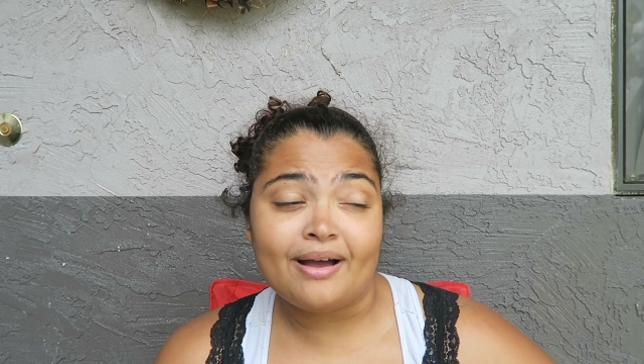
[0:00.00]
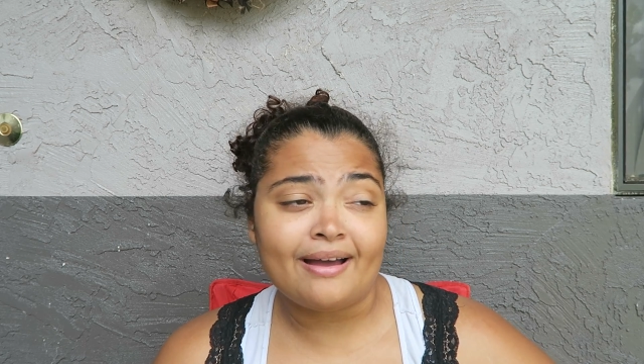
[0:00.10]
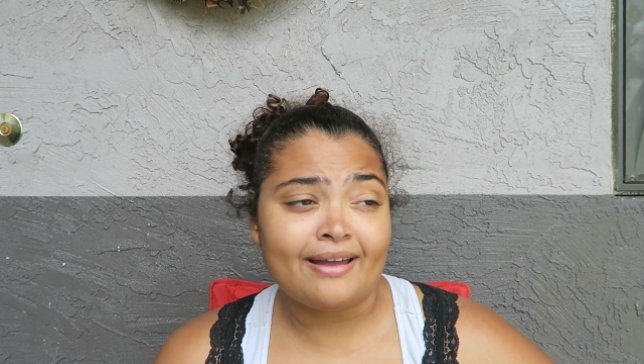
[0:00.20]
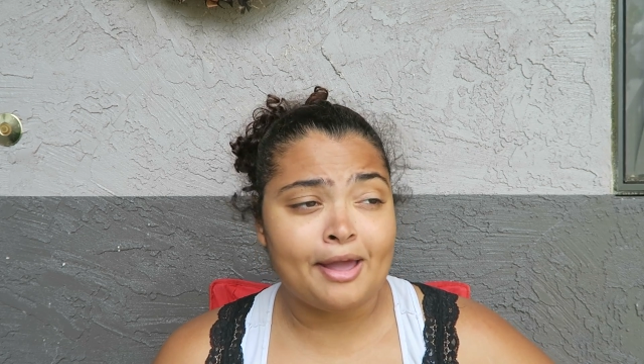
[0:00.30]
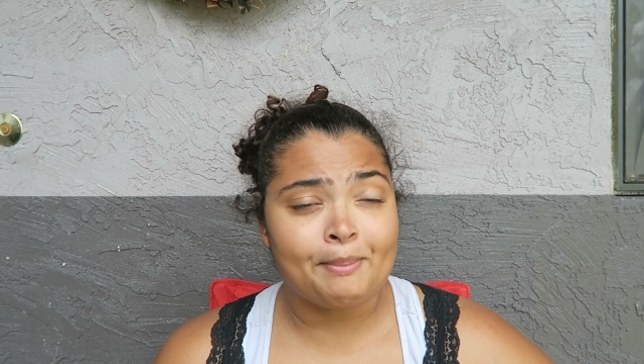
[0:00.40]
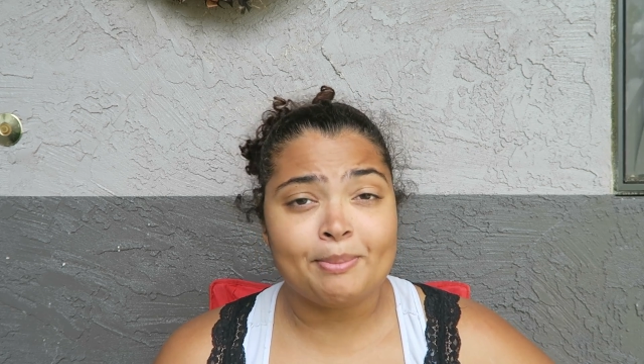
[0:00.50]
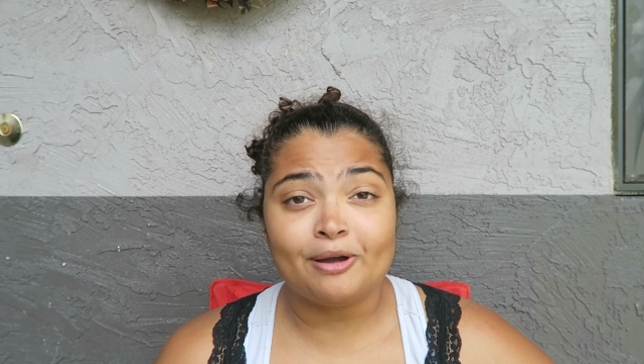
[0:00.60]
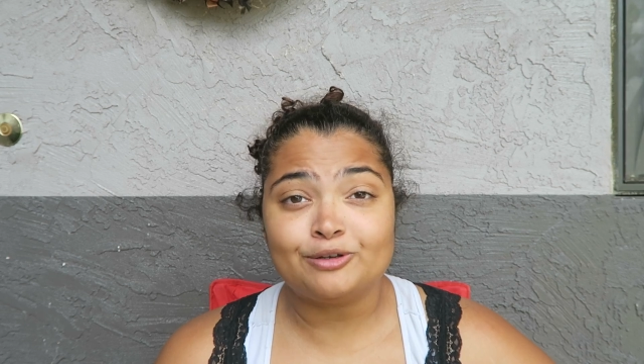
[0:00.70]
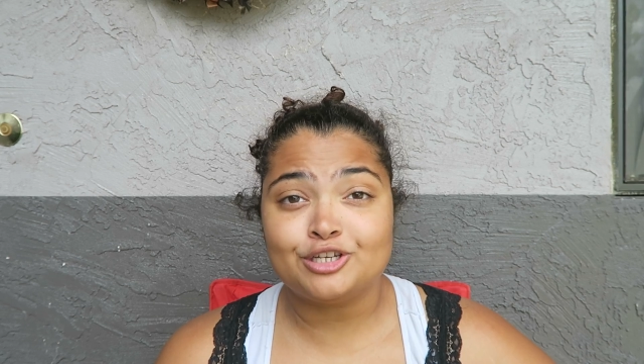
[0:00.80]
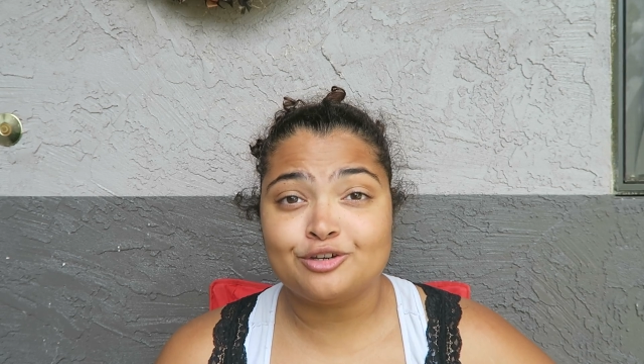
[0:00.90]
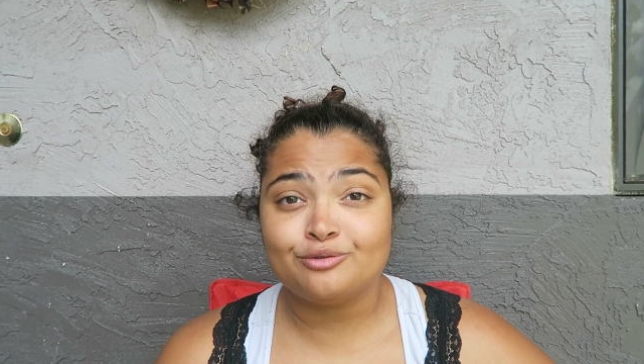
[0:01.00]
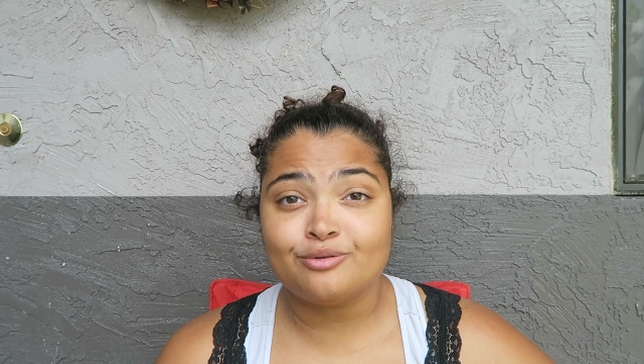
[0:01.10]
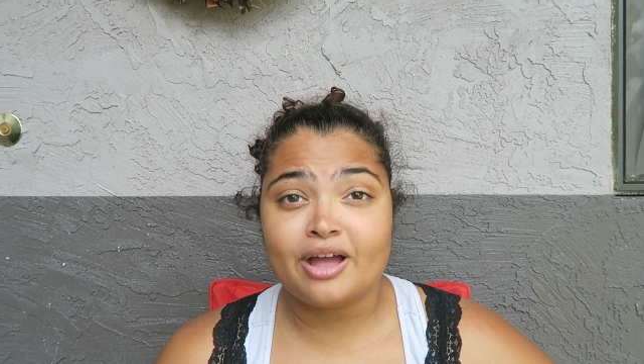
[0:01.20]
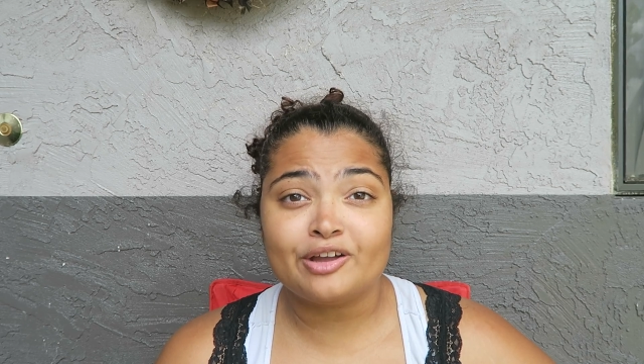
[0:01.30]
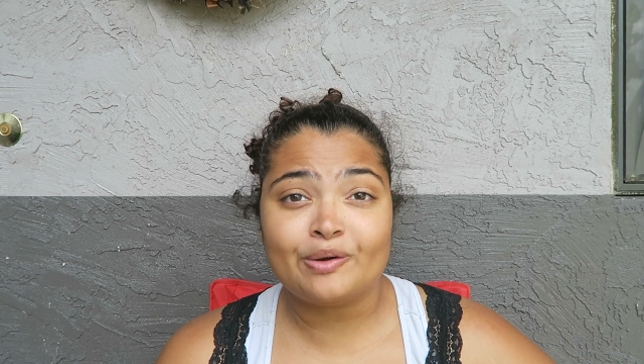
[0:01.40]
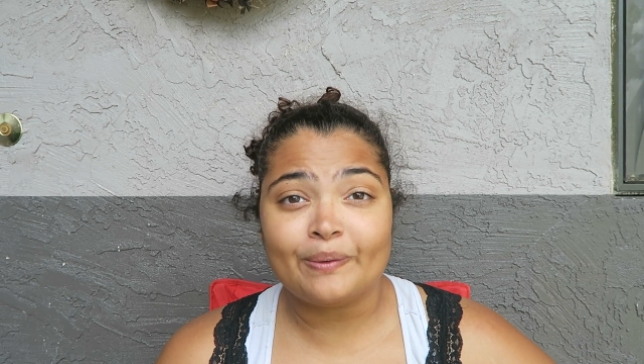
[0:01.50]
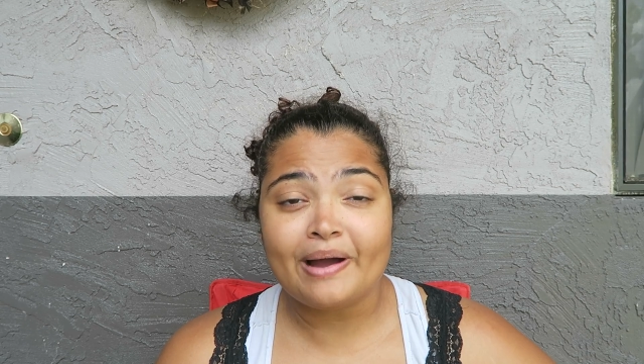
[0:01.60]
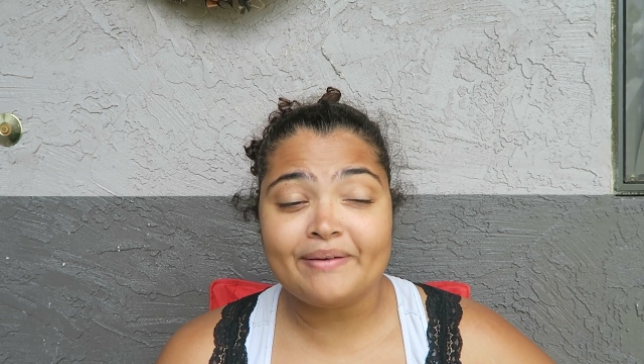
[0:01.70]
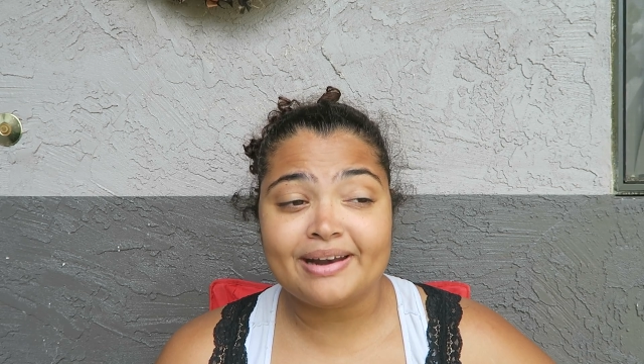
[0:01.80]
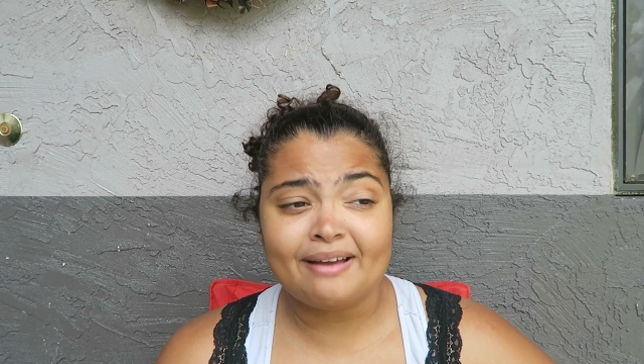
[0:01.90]
I am about to go
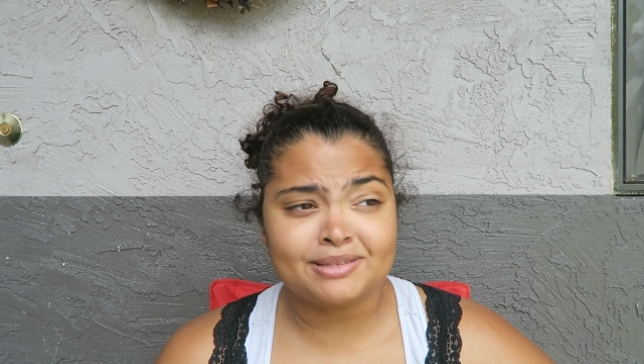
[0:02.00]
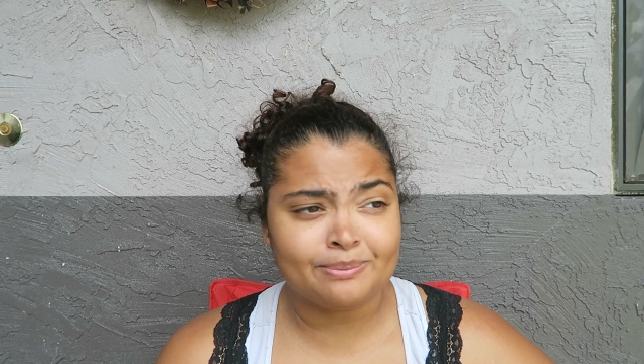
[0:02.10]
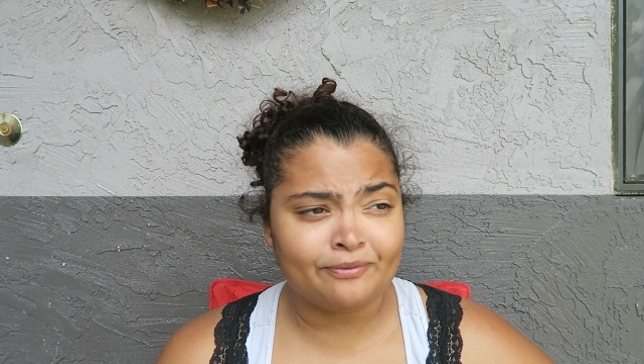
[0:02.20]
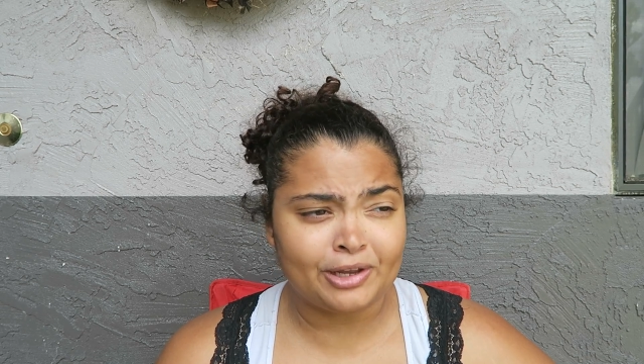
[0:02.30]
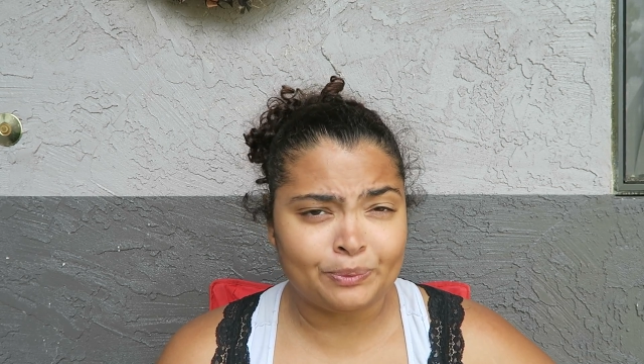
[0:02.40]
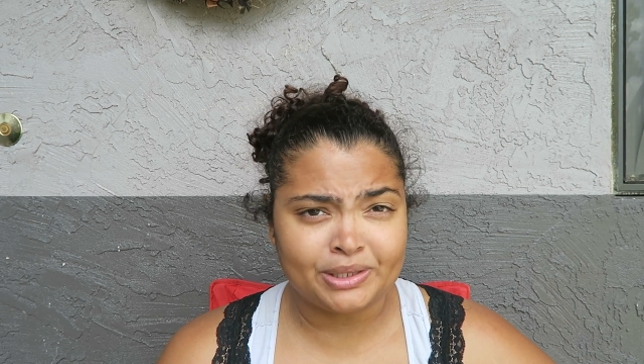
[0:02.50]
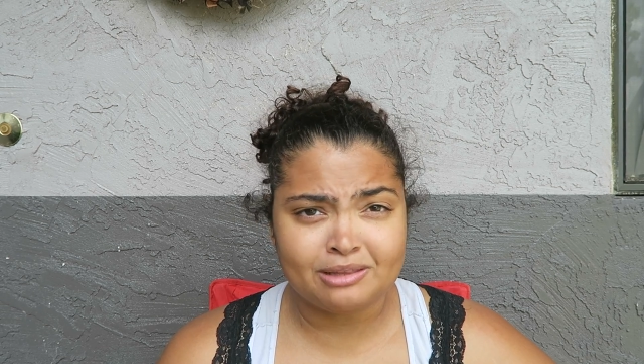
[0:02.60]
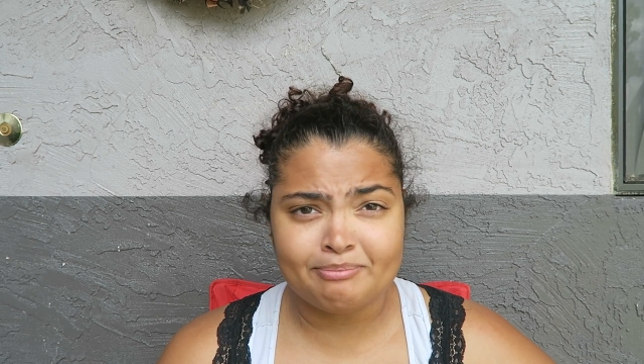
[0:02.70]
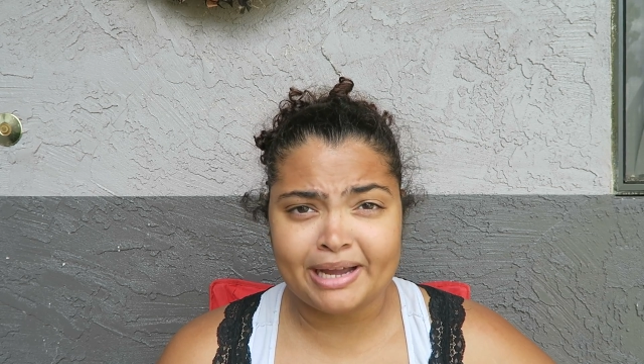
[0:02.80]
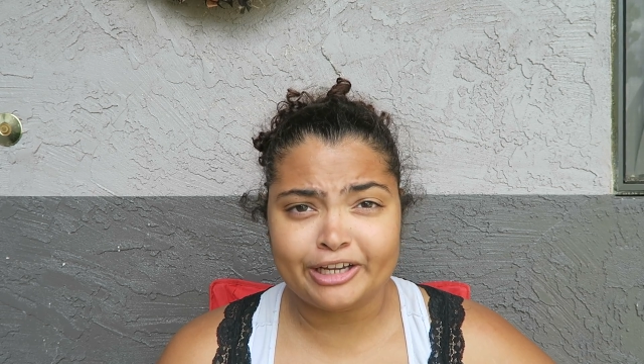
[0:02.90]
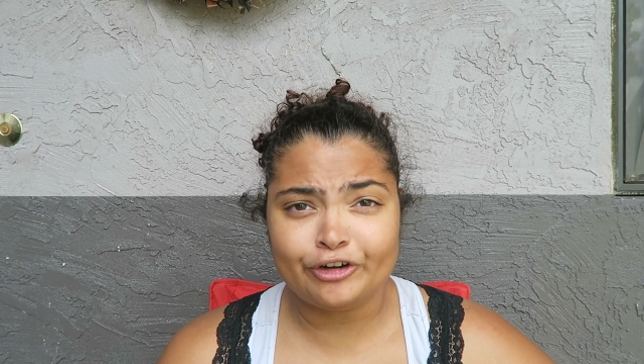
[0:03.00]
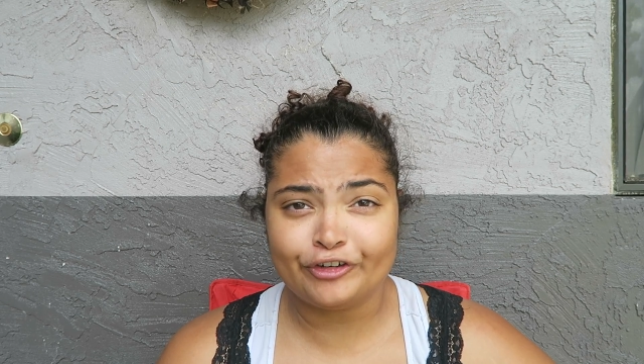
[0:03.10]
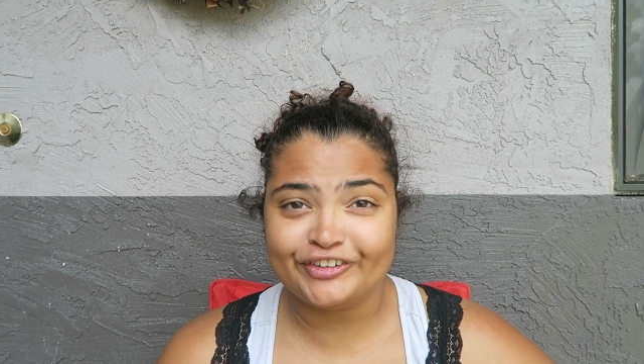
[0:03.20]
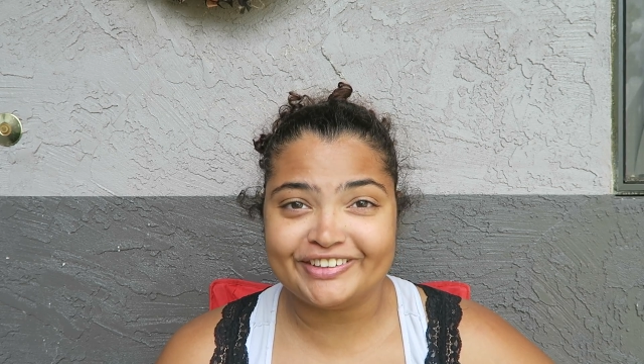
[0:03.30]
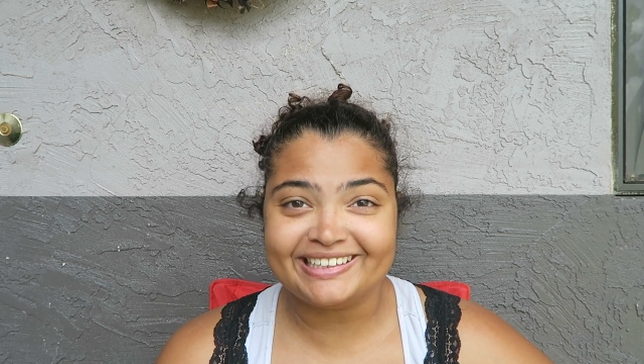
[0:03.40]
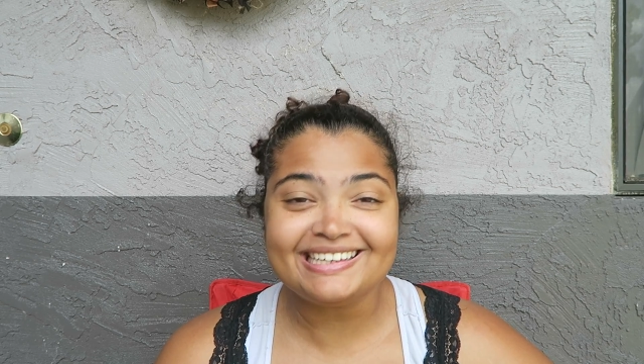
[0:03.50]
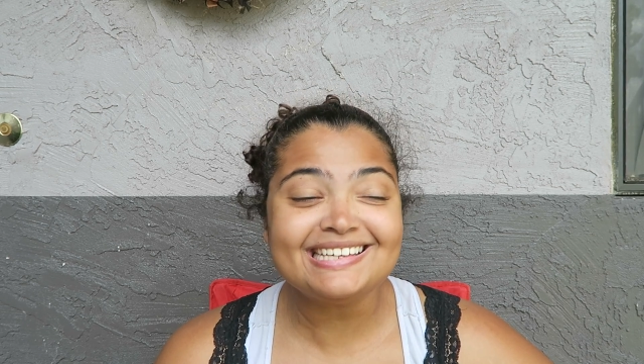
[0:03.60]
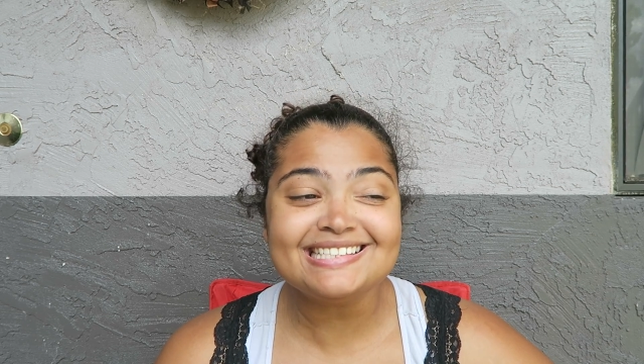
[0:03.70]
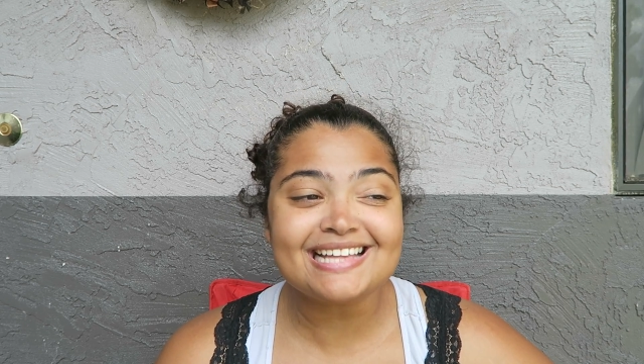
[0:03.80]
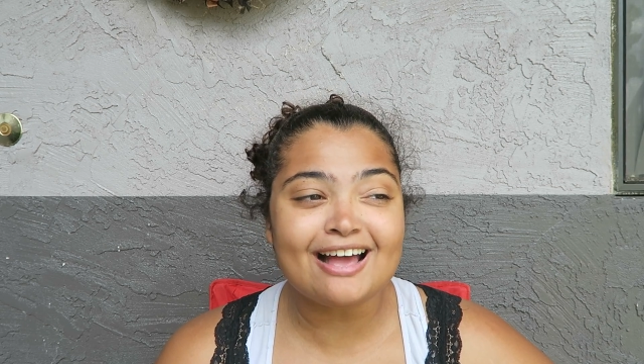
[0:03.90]
out and have some fun with my
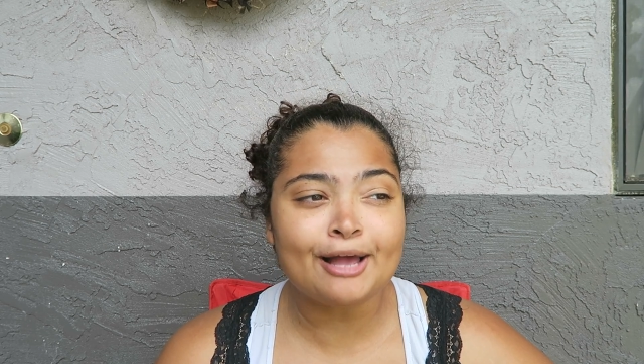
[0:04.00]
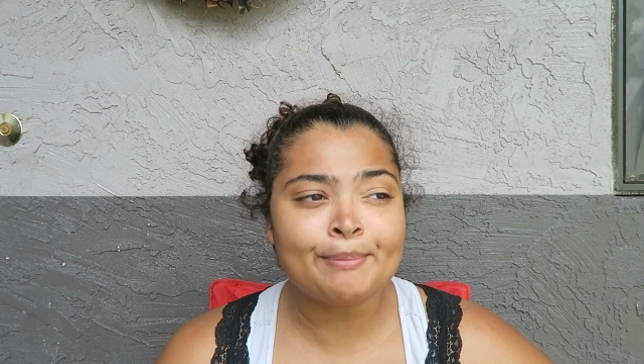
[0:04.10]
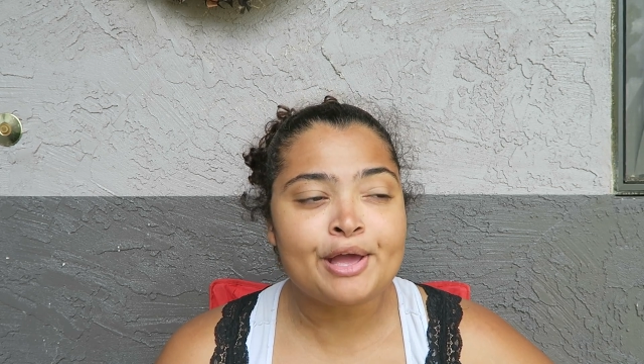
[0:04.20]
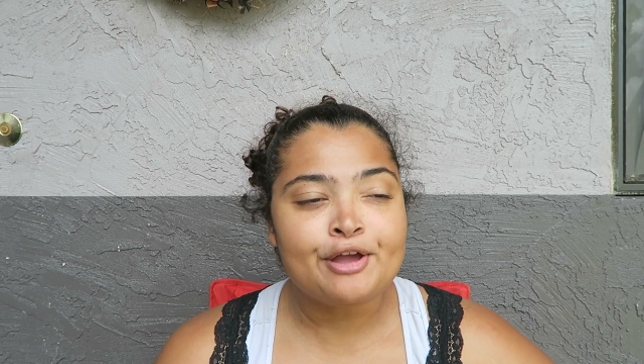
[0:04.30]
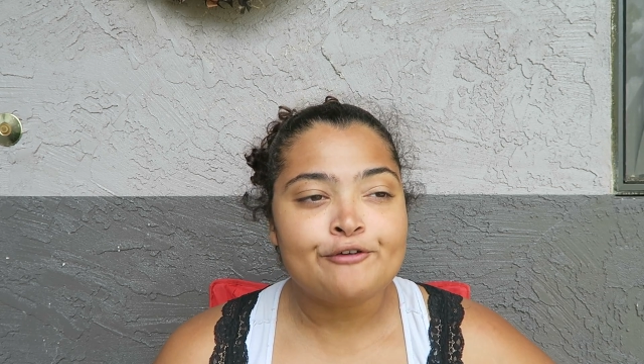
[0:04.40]
girlies um,